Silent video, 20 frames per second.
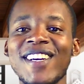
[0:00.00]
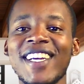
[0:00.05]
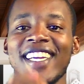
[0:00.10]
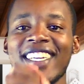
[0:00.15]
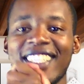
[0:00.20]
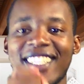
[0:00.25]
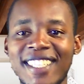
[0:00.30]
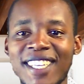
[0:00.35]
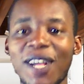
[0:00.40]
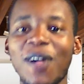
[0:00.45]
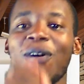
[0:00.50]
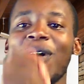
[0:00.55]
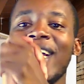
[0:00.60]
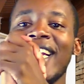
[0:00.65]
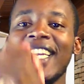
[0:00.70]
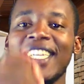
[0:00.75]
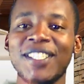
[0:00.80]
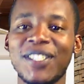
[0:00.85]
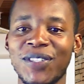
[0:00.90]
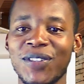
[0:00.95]
look at
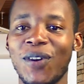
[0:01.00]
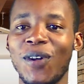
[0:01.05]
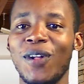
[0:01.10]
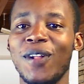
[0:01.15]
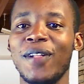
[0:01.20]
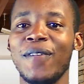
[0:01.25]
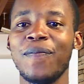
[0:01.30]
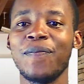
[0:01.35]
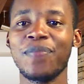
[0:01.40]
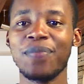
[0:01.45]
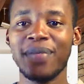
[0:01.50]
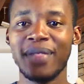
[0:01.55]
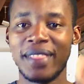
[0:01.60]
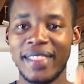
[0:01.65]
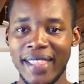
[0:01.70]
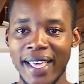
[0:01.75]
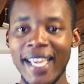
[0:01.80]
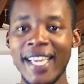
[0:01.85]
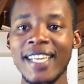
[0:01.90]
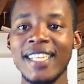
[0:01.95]
TelOne and Zoll.
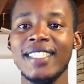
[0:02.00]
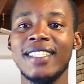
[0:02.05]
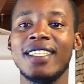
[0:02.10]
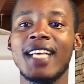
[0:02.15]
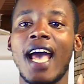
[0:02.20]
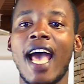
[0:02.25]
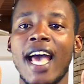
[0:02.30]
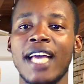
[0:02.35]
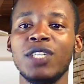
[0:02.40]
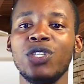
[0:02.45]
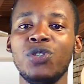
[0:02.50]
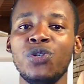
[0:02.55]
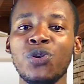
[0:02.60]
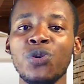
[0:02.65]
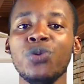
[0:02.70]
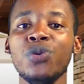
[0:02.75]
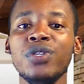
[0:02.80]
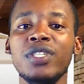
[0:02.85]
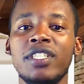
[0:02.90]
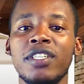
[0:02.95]
These are
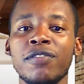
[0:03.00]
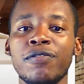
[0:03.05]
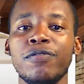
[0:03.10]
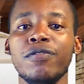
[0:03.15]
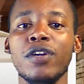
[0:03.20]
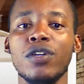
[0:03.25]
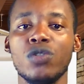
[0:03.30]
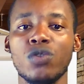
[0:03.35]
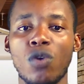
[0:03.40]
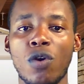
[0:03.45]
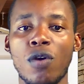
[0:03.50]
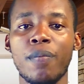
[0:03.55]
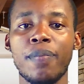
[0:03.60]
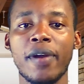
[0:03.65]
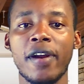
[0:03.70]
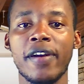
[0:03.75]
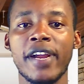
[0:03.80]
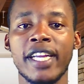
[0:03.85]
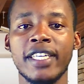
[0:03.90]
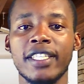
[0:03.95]
two different
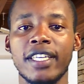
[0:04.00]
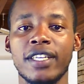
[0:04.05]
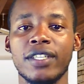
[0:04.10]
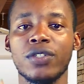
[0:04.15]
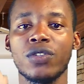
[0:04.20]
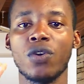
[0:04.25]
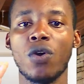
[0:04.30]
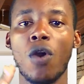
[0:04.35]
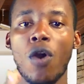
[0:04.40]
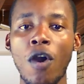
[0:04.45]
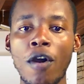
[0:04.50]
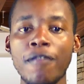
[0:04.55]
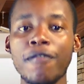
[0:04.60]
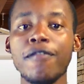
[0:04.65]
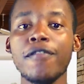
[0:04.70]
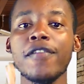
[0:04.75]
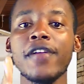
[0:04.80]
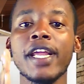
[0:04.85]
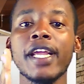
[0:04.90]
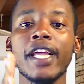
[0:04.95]
operators
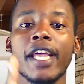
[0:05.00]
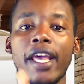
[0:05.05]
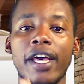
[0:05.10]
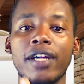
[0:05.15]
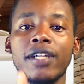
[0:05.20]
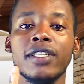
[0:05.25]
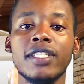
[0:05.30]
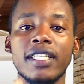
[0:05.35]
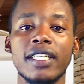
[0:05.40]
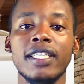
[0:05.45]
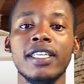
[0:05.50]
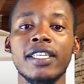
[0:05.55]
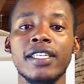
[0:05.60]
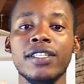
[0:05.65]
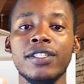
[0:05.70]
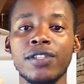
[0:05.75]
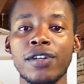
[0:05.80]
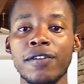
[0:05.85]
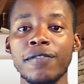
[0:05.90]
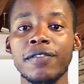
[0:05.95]
offering
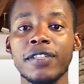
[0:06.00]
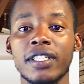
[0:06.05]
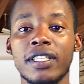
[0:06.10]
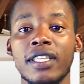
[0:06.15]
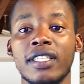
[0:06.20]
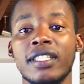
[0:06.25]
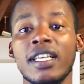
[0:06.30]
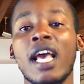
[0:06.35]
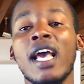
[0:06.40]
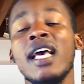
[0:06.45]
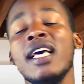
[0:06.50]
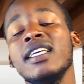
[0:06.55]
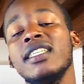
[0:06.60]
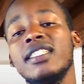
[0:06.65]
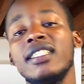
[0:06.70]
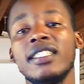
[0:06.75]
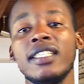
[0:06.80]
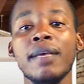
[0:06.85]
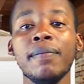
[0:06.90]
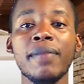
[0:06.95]
LTE services.
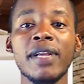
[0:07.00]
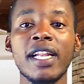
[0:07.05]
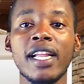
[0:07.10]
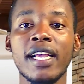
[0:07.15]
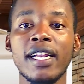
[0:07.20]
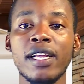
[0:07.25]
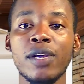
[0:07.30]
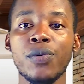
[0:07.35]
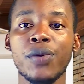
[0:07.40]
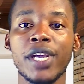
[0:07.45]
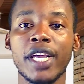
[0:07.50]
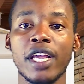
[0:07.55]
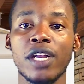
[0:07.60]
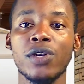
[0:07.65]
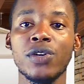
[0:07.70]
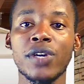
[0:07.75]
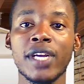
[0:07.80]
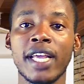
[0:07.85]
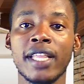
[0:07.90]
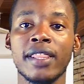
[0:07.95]
Similarly, we
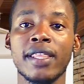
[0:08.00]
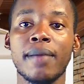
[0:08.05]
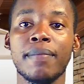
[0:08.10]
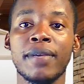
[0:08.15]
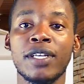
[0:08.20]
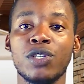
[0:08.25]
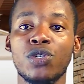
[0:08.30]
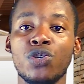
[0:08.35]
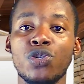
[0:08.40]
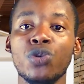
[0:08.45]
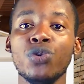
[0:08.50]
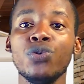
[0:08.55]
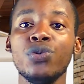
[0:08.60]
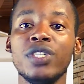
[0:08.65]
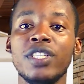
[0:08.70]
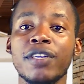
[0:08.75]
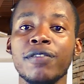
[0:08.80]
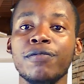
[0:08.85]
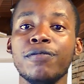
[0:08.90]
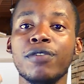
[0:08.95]
can look at them as two
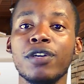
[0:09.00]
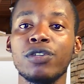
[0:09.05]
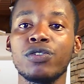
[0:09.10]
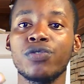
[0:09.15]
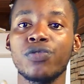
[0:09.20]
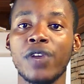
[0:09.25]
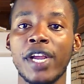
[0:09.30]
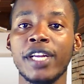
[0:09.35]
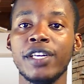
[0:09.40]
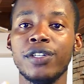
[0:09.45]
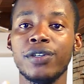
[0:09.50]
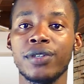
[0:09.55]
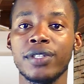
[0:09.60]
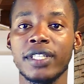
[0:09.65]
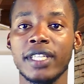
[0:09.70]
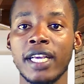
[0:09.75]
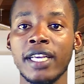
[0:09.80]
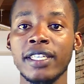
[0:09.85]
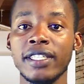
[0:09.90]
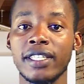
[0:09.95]
different radio
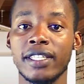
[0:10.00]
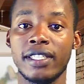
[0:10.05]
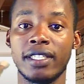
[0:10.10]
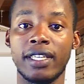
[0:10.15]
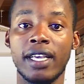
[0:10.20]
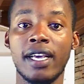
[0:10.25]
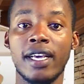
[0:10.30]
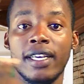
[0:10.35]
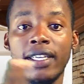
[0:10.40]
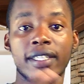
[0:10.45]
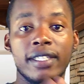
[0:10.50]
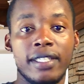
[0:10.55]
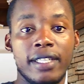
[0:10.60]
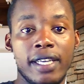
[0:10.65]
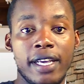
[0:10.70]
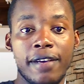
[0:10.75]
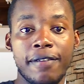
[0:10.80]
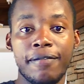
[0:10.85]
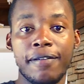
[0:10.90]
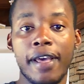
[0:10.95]
stations,
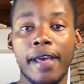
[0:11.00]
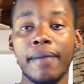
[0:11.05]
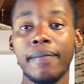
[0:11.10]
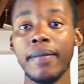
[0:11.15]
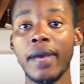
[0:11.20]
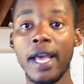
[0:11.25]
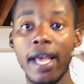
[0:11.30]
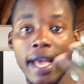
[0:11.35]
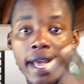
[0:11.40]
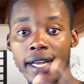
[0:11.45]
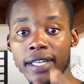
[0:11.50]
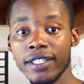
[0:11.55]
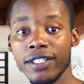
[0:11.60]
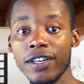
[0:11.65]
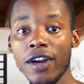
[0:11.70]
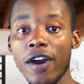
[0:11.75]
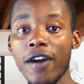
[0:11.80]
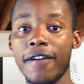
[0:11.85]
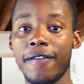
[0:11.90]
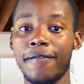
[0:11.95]
ZFM and
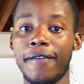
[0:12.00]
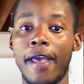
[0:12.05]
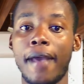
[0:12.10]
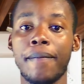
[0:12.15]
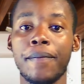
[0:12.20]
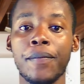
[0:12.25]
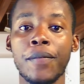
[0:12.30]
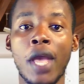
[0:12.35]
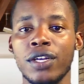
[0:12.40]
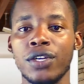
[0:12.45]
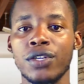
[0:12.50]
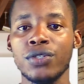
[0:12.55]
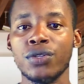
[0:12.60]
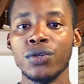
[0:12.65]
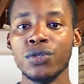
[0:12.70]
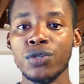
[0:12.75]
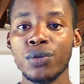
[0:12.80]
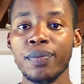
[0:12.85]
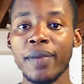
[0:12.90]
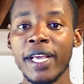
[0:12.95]
Star FM.
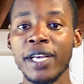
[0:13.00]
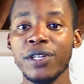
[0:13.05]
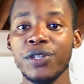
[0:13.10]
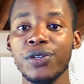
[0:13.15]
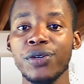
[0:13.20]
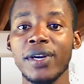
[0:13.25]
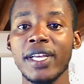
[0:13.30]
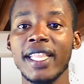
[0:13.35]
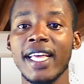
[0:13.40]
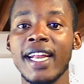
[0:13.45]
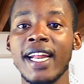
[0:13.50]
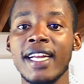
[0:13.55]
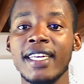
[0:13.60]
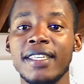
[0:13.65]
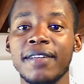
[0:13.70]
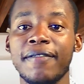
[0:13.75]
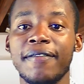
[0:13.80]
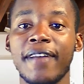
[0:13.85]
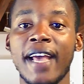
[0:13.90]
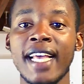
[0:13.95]
So to make sure that a
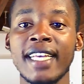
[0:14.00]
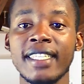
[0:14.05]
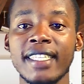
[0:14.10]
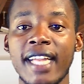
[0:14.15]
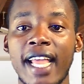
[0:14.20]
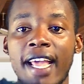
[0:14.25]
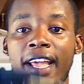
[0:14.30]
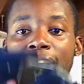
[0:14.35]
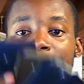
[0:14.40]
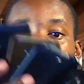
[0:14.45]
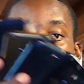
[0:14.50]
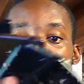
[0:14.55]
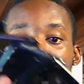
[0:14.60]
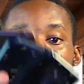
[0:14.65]
device like a